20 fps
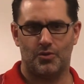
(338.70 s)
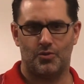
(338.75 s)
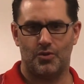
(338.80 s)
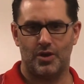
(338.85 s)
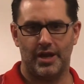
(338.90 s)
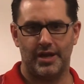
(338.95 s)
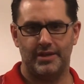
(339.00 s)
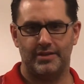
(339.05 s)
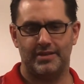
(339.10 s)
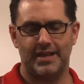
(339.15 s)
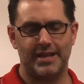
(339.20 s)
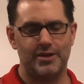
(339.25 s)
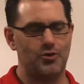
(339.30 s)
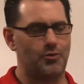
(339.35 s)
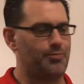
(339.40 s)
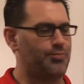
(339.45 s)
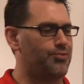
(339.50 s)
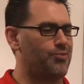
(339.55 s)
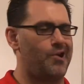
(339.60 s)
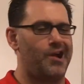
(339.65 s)
right? That
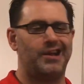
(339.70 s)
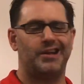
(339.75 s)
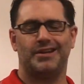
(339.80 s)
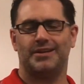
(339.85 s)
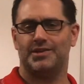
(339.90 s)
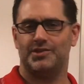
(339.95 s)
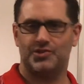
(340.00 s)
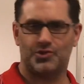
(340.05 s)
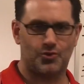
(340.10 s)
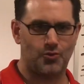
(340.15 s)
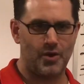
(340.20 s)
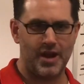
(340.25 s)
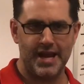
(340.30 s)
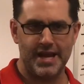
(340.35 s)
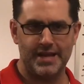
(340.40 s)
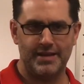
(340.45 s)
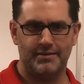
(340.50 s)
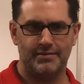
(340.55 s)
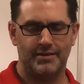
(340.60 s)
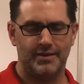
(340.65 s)
your product is
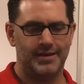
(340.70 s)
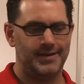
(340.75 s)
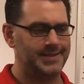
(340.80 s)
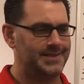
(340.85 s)
great,